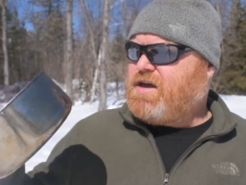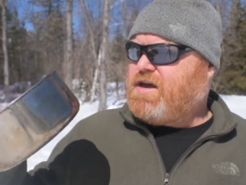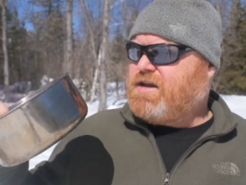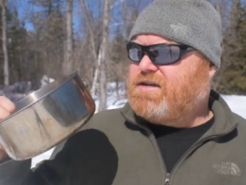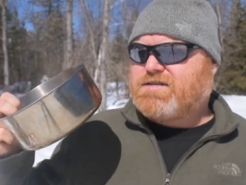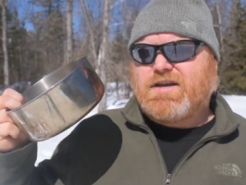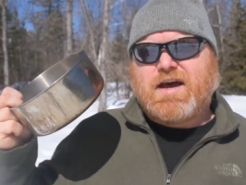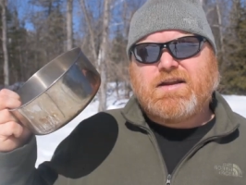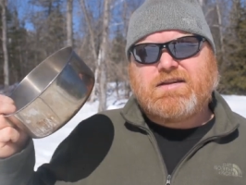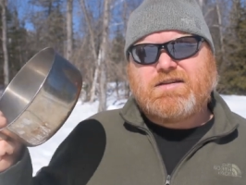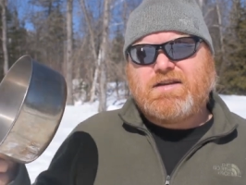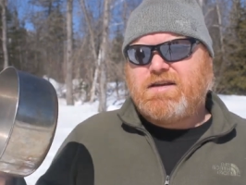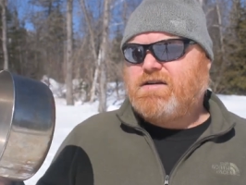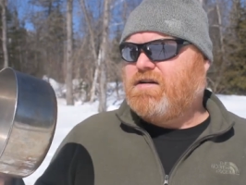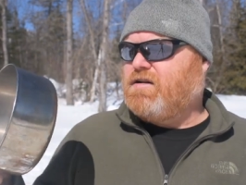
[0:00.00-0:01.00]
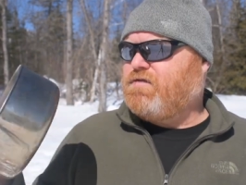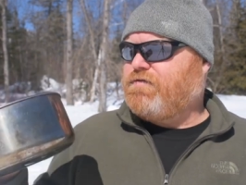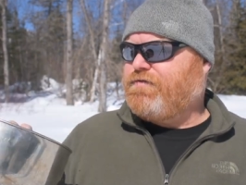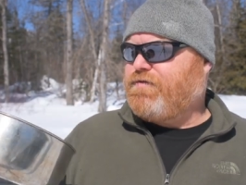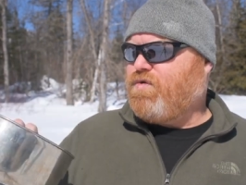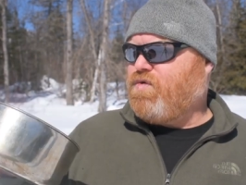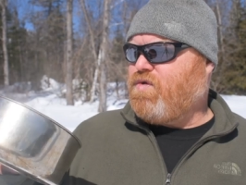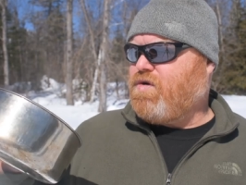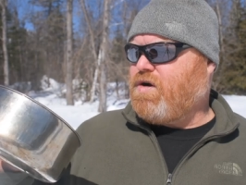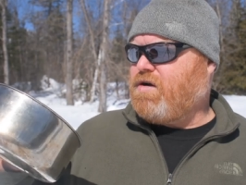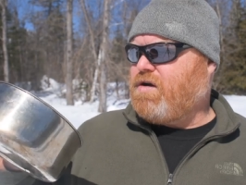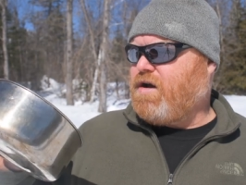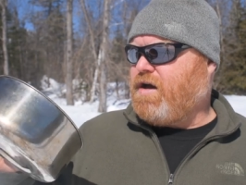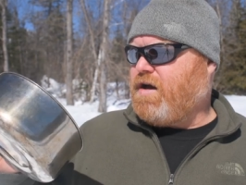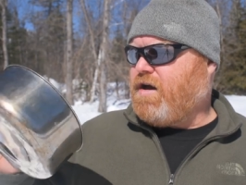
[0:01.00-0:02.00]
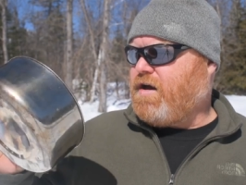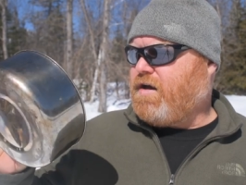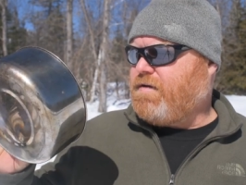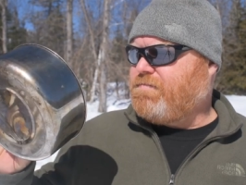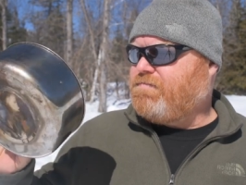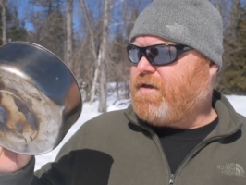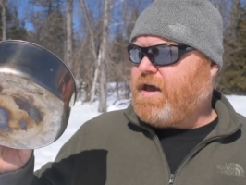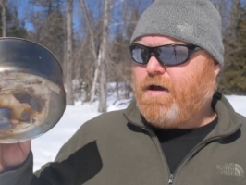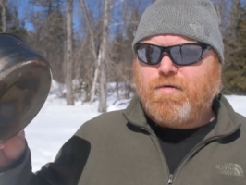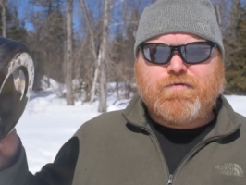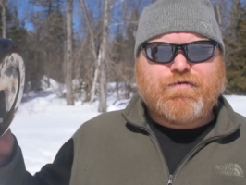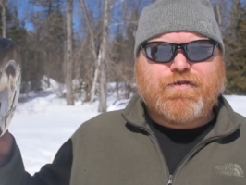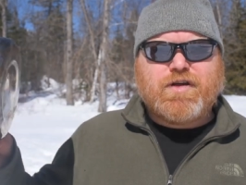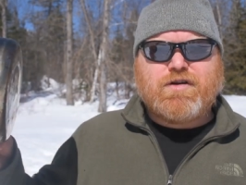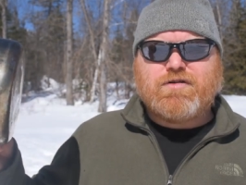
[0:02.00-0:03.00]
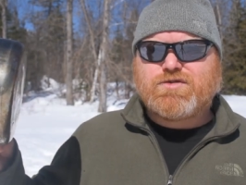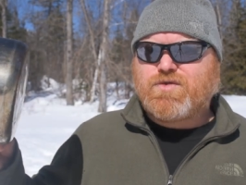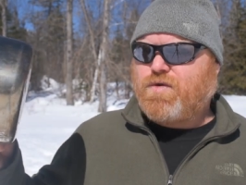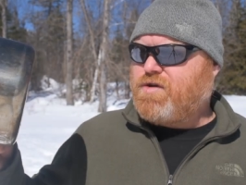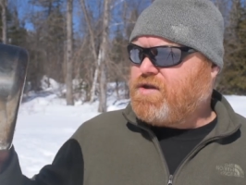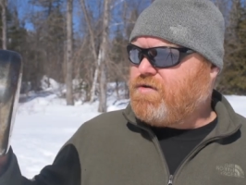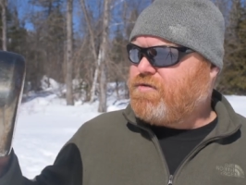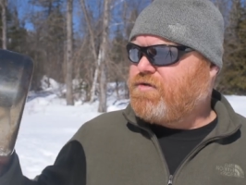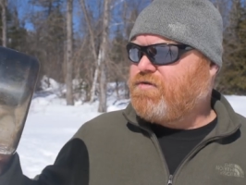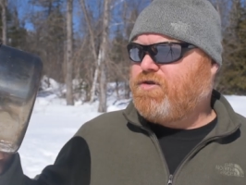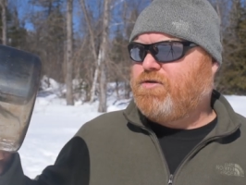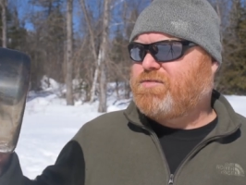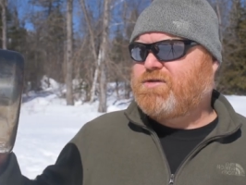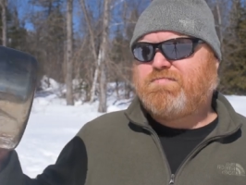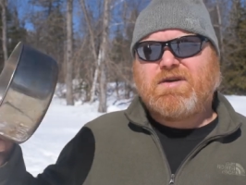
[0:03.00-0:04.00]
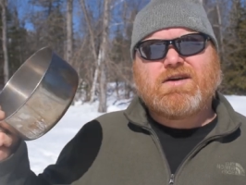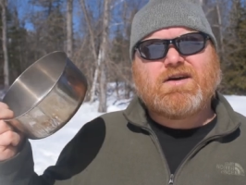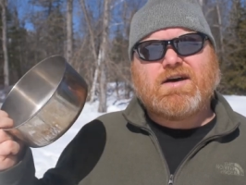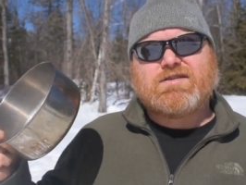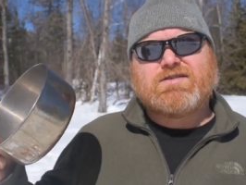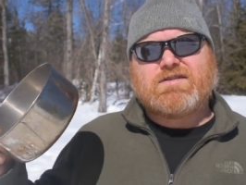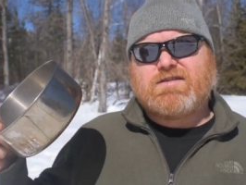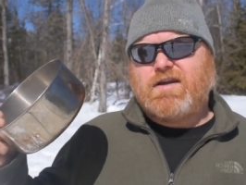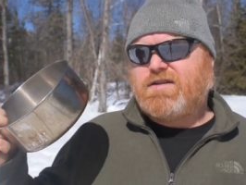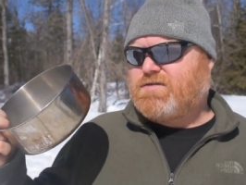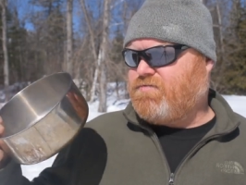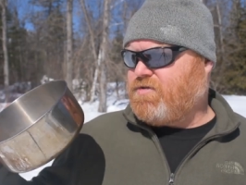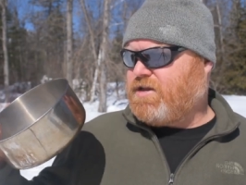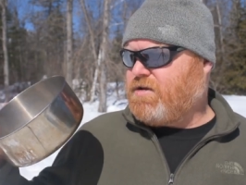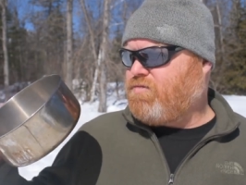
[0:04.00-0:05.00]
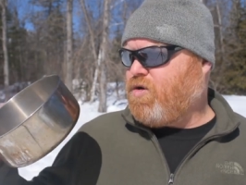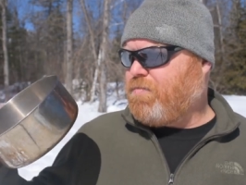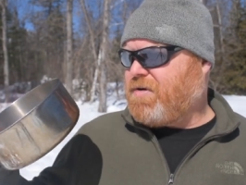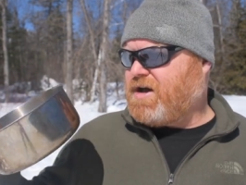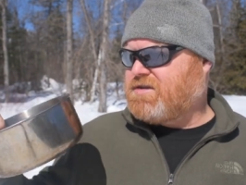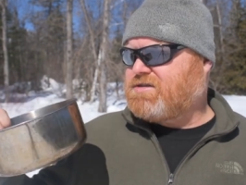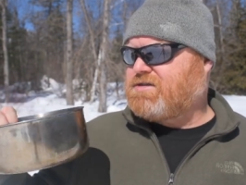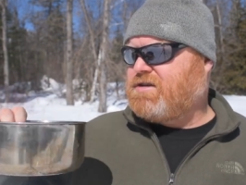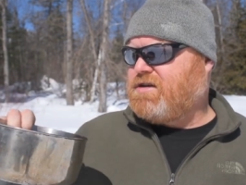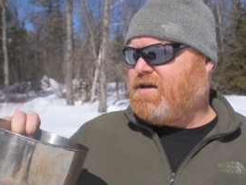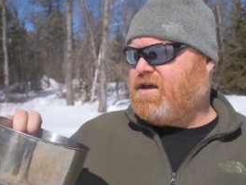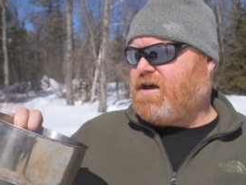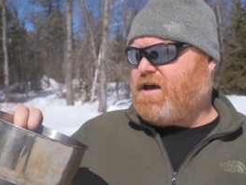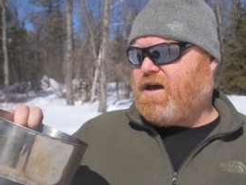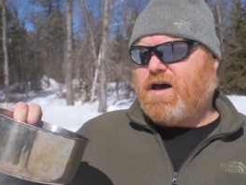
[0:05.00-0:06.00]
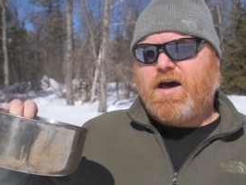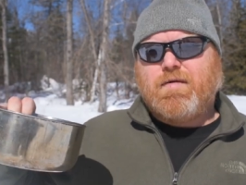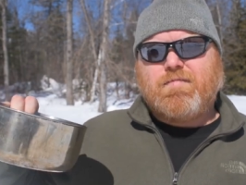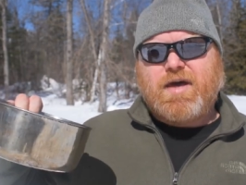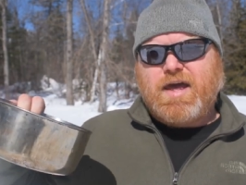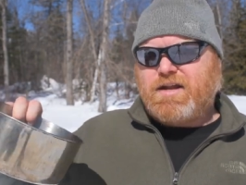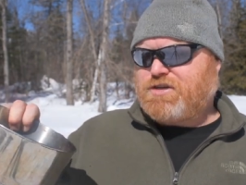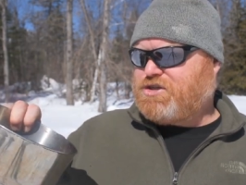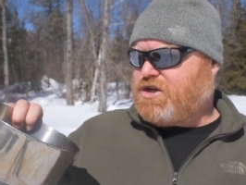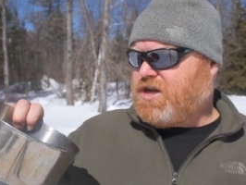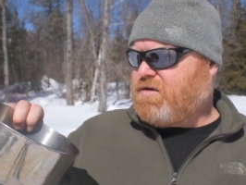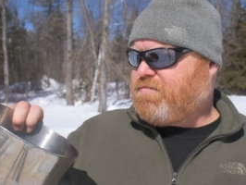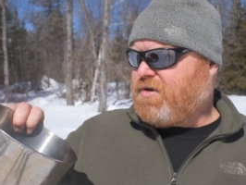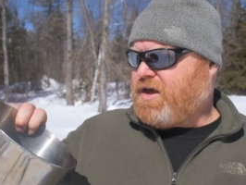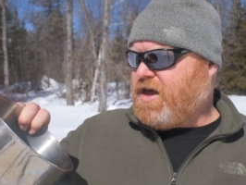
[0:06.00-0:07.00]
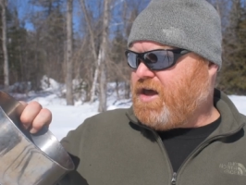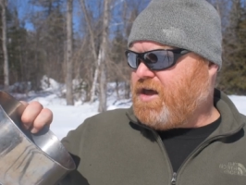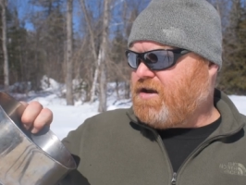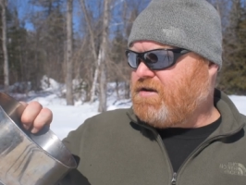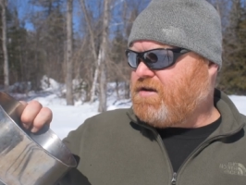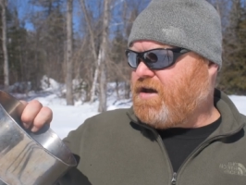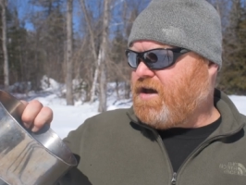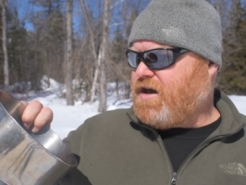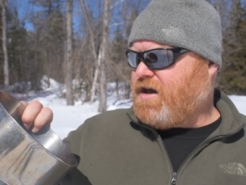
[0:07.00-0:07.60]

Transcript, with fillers: It is ideal for outfitters or youth groups because it's really robust. And cheap, and